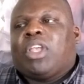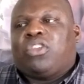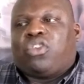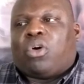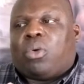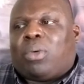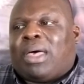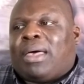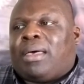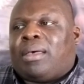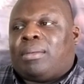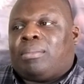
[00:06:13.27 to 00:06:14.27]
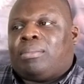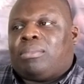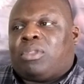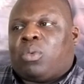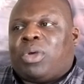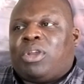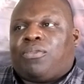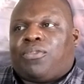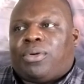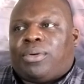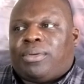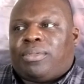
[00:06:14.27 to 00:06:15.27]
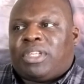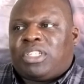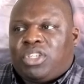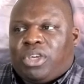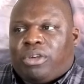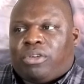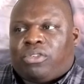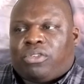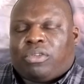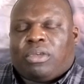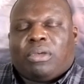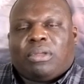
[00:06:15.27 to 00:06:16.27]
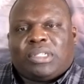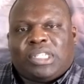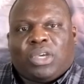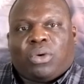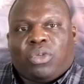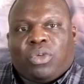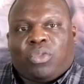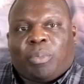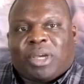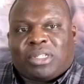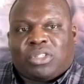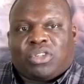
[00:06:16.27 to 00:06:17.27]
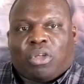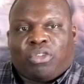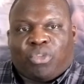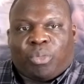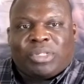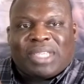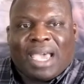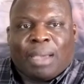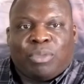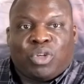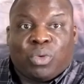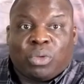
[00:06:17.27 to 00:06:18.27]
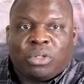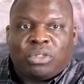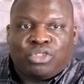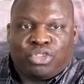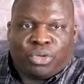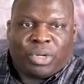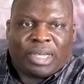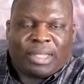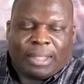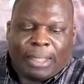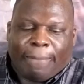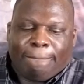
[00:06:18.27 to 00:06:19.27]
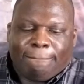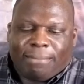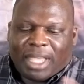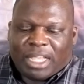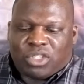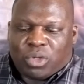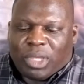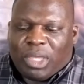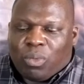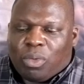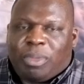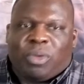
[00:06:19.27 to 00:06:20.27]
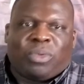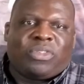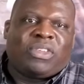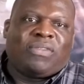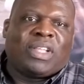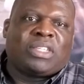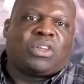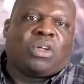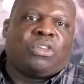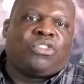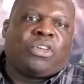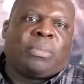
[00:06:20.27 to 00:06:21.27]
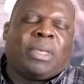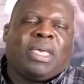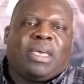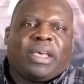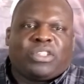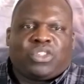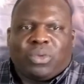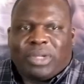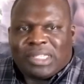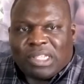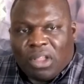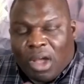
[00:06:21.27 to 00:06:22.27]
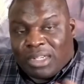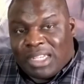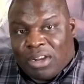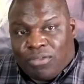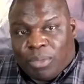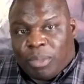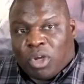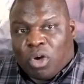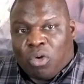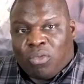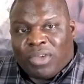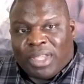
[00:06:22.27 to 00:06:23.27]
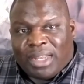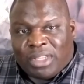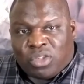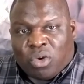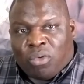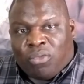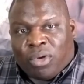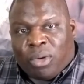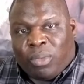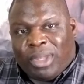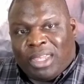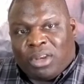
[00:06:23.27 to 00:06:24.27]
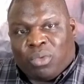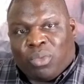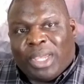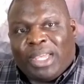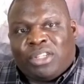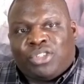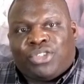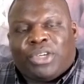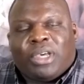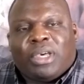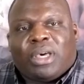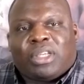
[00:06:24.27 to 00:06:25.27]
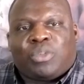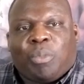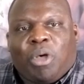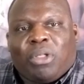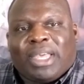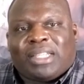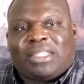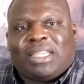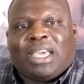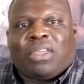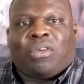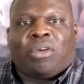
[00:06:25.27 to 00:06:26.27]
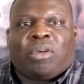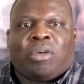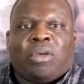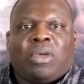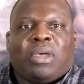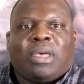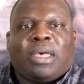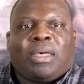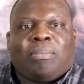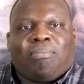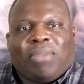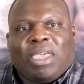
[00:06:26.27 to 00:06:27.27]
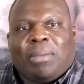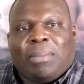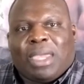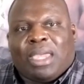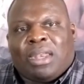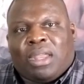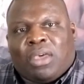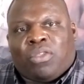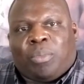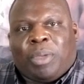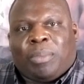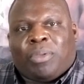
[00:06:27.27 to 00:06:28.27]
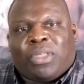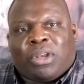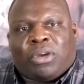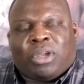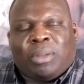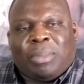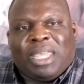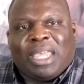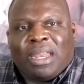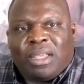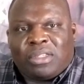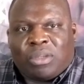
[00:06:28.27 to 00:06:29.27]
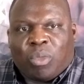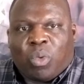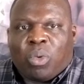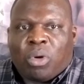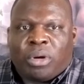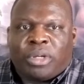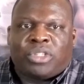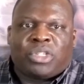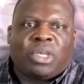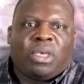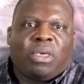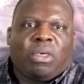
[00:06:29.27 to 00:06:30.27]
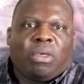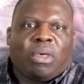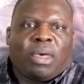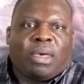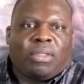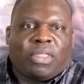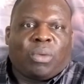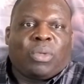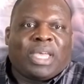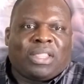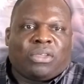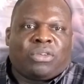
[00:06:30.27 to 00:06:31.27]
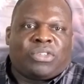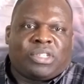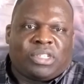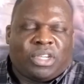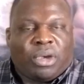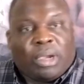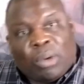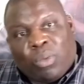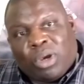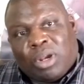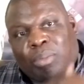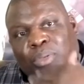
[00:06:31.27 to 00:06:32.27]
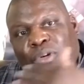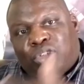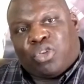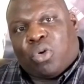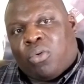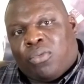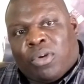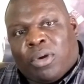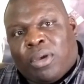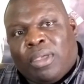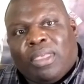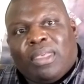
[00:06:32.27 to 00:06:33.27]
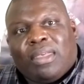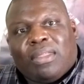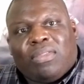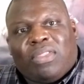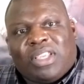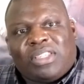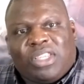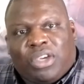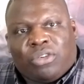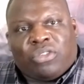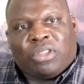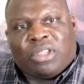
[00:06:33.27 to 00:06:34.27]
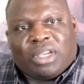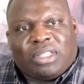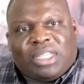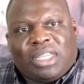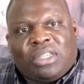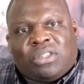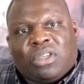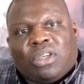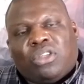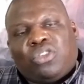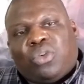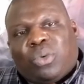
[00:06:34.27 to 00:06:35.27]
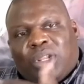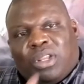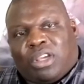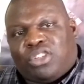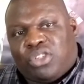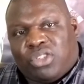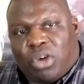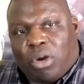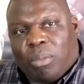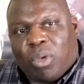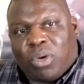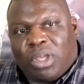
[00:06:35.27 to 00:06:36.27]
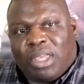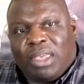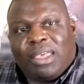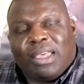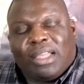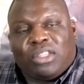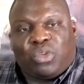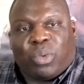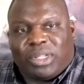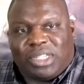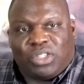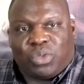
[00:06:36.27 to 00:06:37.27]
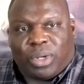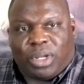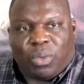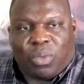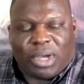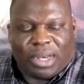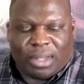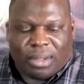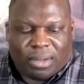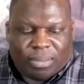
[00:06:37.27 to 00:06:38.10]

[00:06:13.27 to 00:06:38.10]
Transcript: So the winner for this year's DO Youth Boxing Scholarship was Abdul Judah. And so he will be receiving that scholarship as soon as the lockdown from the COVID is over and we can arrange a small get-together, him and other people that are going to be getting some awards. They will get theirs this year, and we're going to push over this year's inductees to an induction ceremony in 2021.